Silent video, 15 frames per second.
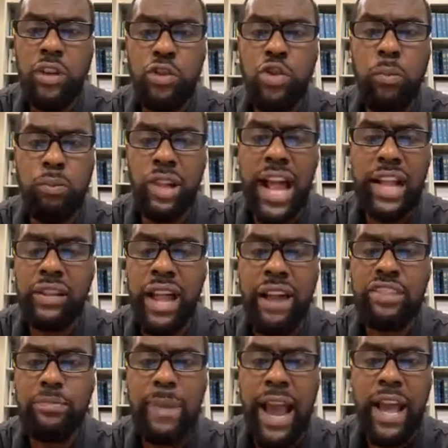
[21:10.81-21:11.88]
you Black
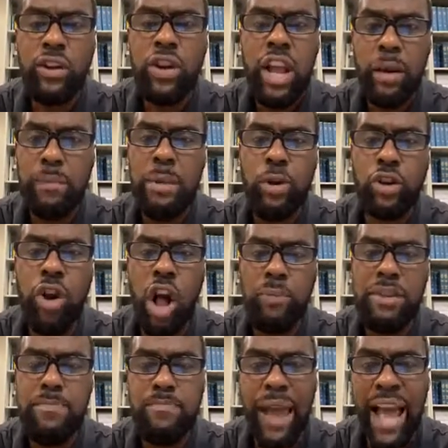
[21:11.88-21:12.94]
Lives Matter, and people call
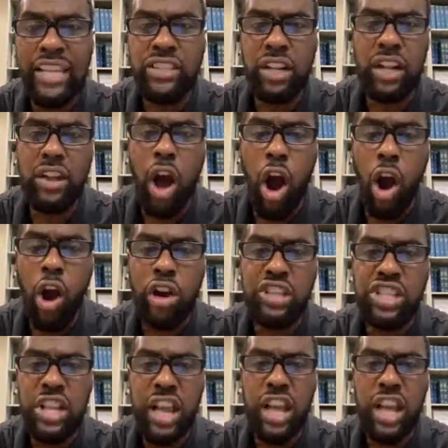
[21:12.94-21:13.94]
me bastard and arse